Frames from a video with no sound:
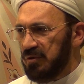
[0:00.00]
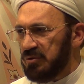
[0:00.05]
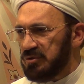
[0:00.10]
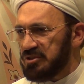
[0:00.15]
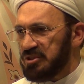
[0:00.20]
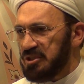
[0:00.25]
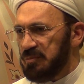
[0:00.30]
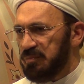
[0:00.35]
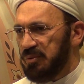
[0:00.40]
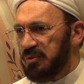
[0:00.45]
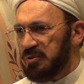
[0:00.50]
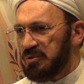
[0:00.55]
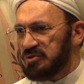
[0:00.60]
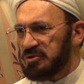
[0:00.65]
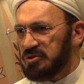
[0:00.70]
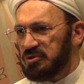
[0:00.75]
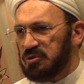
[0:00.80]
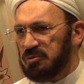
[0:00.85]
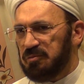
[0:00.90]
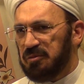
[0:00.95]
who are
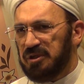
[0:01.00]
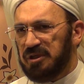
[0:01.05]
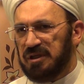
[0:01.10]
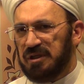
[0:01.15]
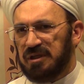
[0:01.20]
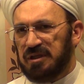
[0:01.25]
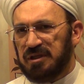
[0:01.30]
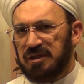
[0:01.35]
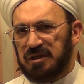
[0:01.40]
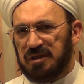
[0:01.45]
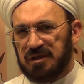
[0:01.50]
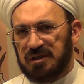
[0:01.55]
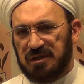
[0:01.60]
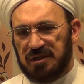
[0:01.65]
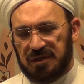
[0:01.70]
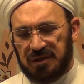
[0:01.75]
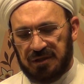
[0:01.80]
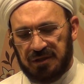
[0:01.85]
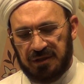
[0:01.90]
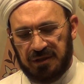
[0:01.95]
supposed to be
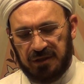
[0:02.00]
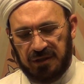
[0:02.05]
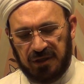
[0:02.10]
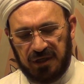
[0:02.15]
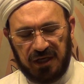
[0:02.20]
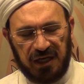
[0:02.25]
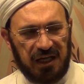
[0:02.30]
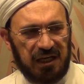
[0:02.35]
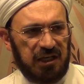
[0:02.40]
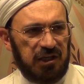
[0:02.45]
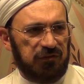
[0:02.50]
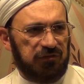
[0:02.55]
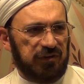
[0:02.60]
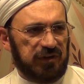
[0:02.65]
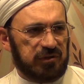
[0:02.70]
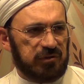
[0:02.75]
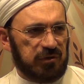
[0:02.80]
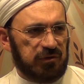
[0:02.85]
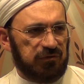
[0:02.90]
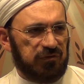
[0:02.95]

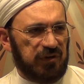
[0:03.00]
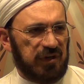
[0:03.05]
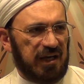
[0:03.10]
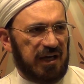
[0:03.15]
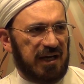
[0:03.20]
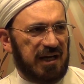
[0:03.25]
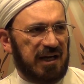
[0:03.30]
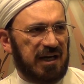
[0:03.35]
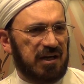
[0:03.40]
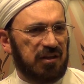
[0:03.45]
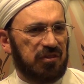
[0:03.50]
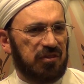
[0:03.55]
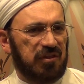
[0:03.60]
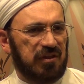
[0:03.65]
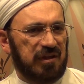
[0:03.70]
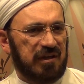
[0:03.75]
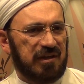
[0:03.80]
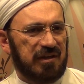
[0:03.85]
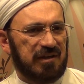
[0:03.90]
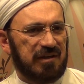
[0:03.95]
Khalifatun fil Ard,
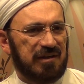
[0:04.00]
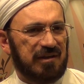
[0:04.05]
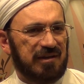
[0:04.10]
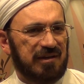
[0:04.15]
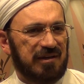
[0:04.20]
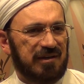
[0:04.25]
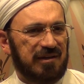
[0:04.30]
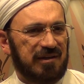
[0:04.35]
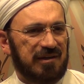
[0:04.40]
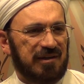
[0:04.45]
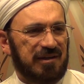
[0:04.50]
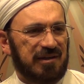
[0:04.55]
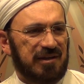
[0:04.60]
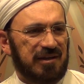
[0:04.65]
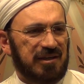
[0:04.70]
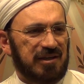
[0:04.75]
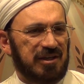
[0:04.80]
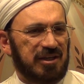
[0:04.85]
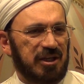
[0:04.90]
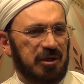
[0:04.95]

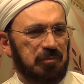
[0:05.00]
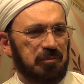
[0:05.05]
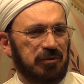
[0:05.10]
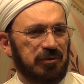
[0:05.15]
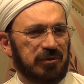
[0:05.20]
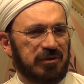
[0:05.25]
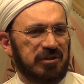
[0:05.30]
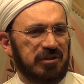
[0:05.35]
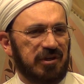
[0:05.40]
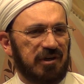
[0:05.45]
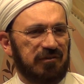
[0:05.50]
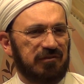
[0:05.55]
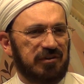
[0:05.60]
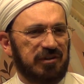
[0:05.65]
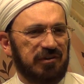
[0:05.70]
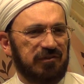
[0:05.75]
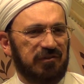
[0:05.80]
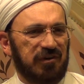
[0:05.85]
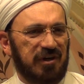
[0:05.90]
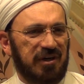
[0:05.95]
deputy of
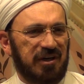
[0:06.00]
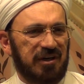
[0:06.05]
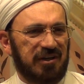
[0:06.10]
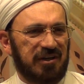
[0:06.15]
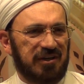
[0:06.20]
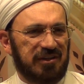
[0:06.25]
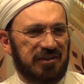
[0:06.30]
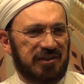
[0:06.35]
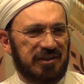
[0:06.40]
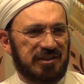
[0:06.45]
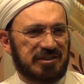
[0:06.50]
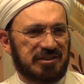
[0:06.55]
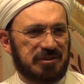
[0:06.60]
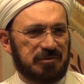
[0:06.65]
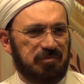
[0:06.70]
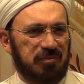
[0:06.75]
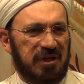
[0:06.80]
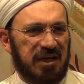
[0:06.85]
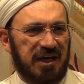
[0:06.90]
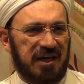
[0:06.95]
divine on
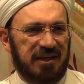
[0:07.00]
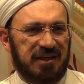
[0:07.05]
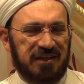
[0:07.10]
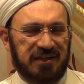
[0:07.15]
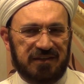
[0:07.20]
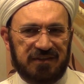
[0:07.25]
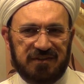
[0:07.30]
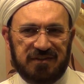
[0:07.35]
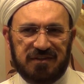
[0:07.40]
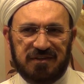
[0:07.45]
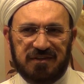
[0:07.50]
this planet,